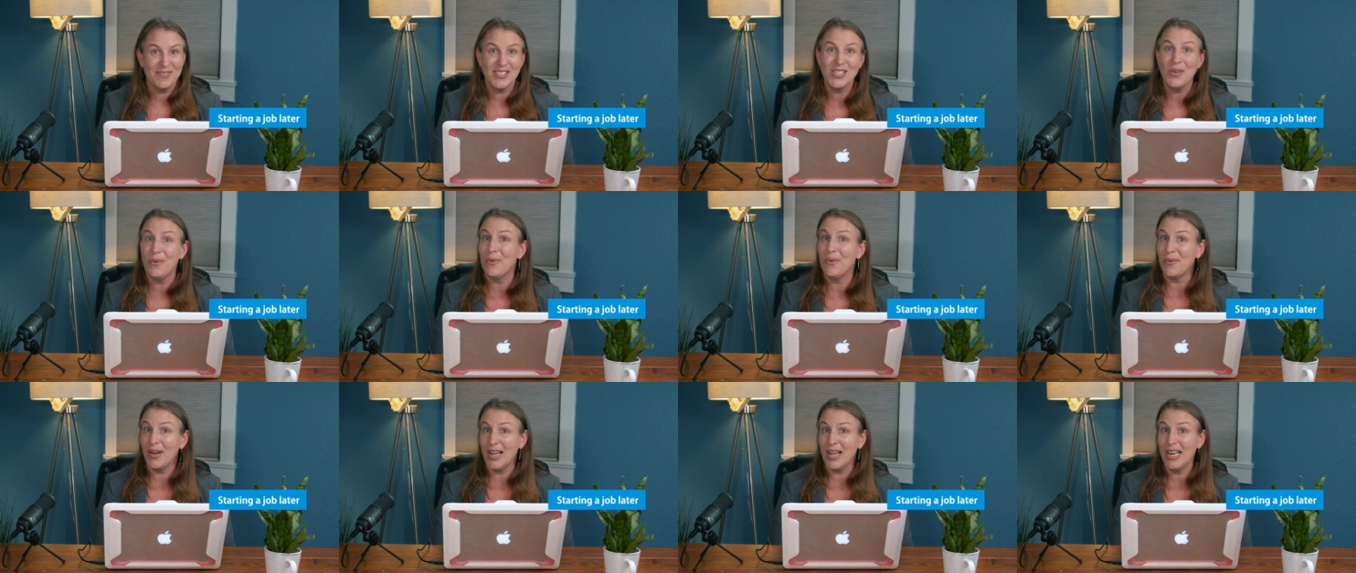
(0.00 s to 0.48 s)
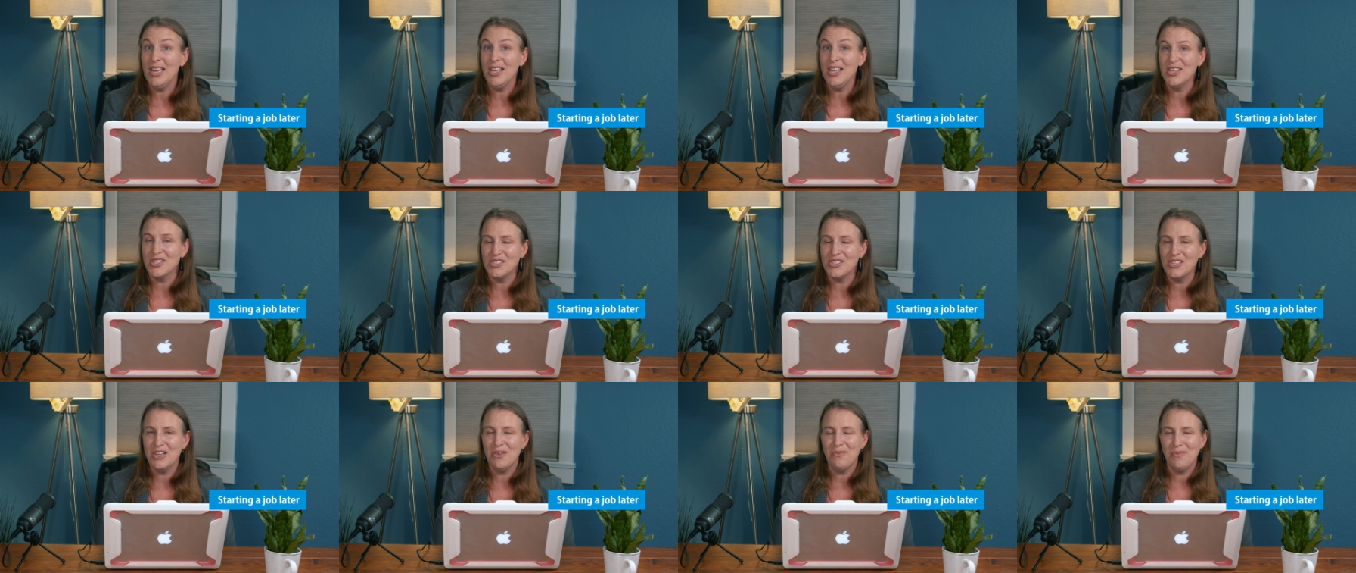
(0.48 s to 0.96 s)
So we're going to
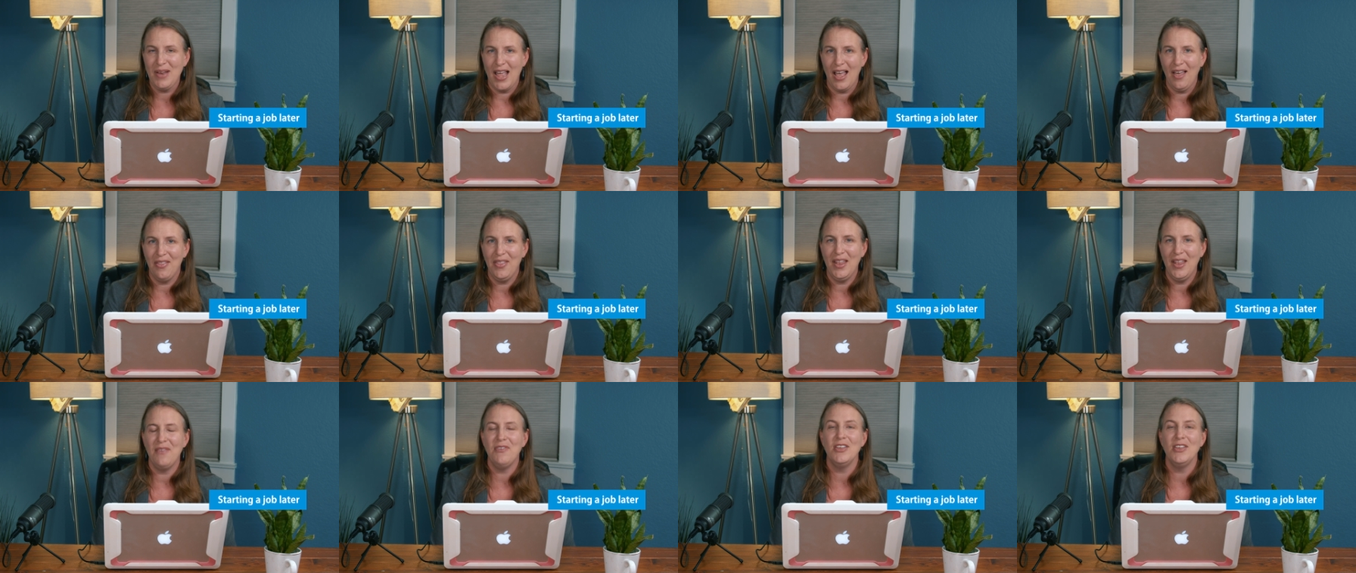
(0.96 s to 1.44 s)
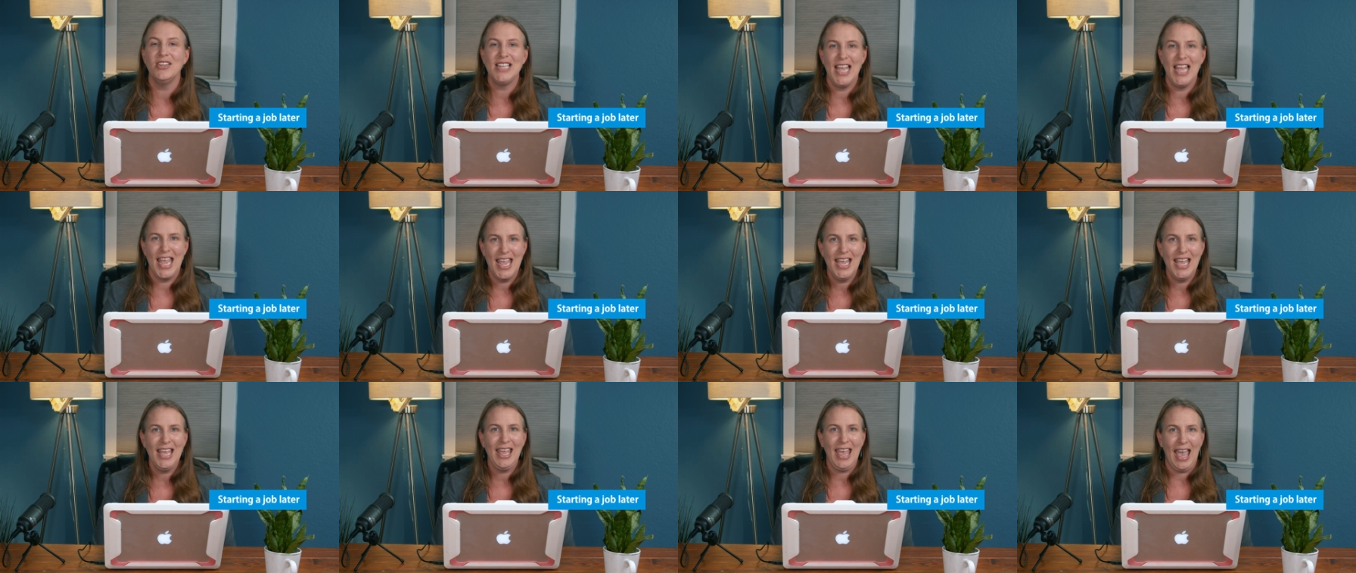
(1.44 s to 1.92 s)
assume now that if you
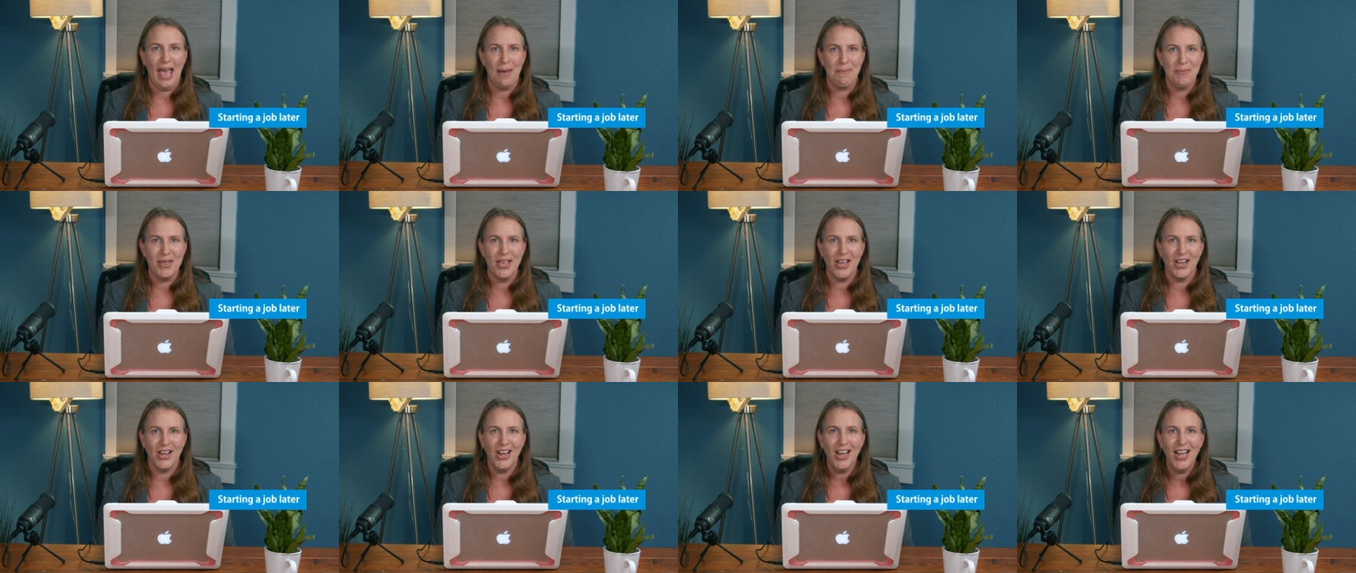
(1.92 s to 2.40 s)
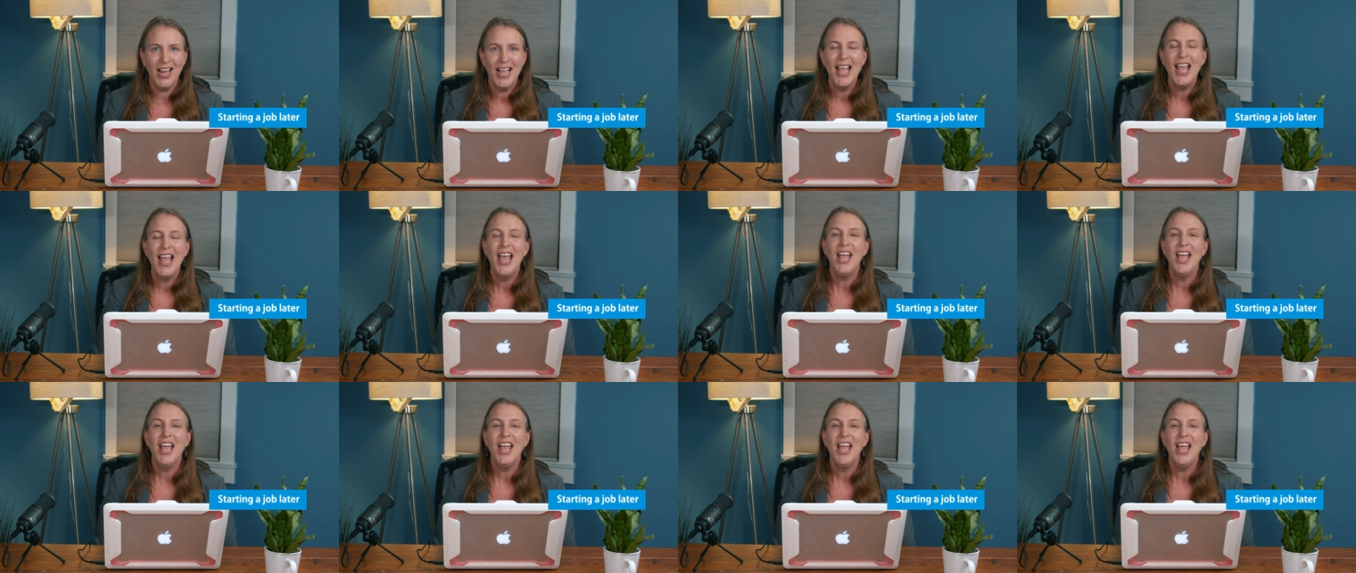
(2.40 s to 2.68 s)
take a gap year,